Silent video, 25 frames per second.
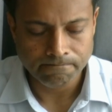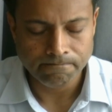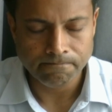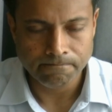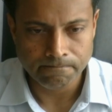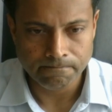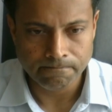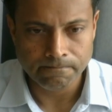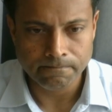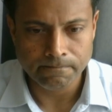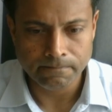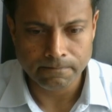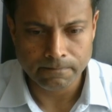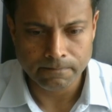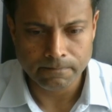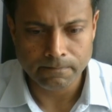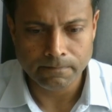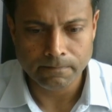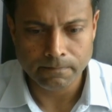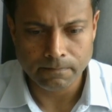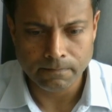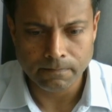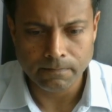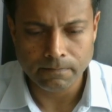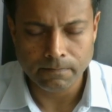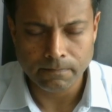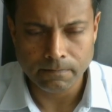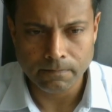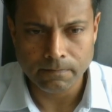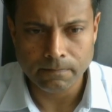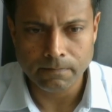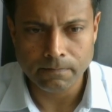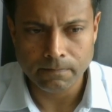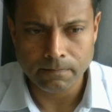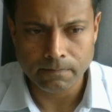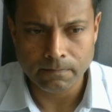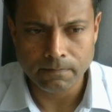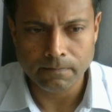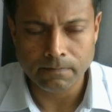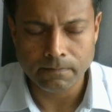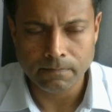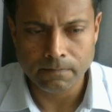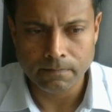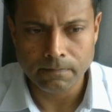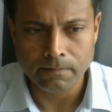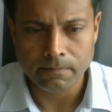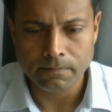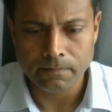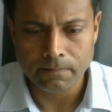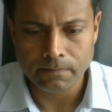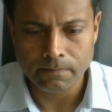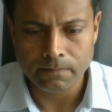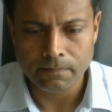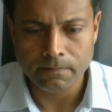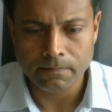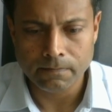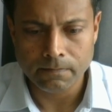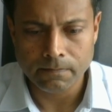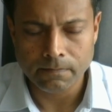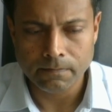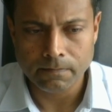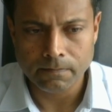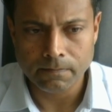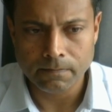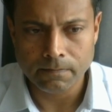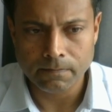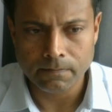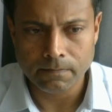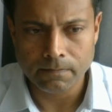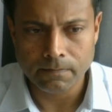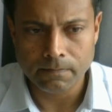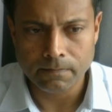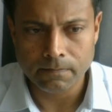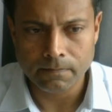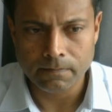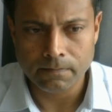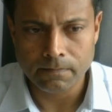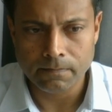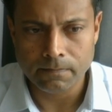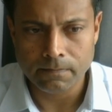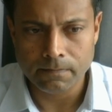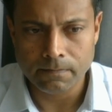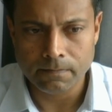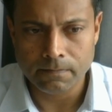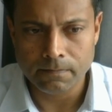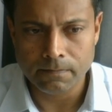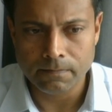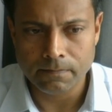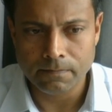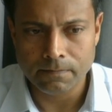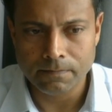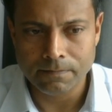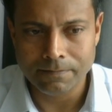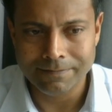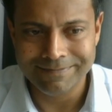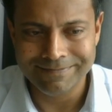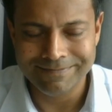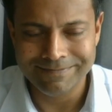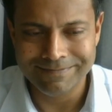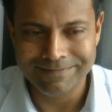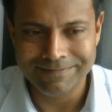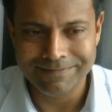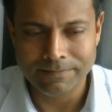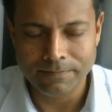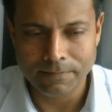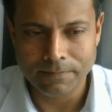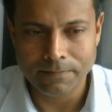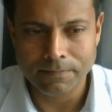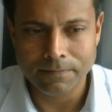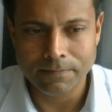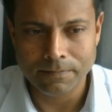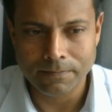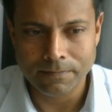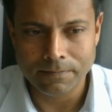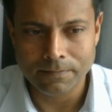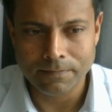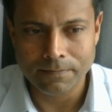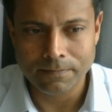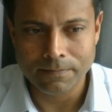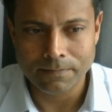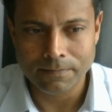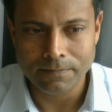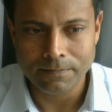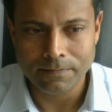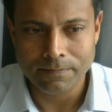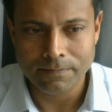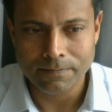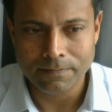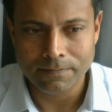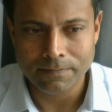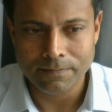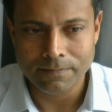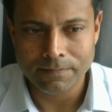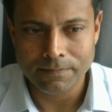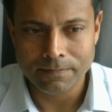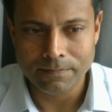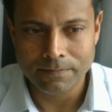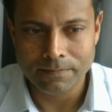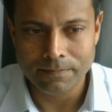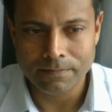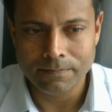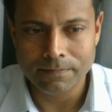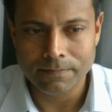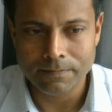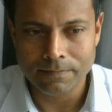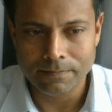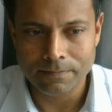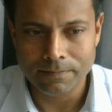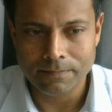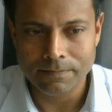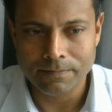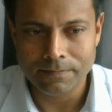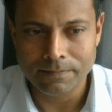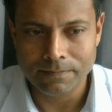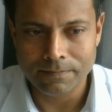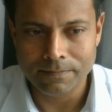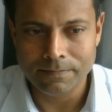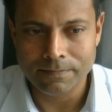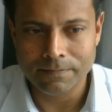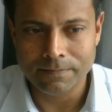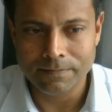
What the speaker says: (not speaking)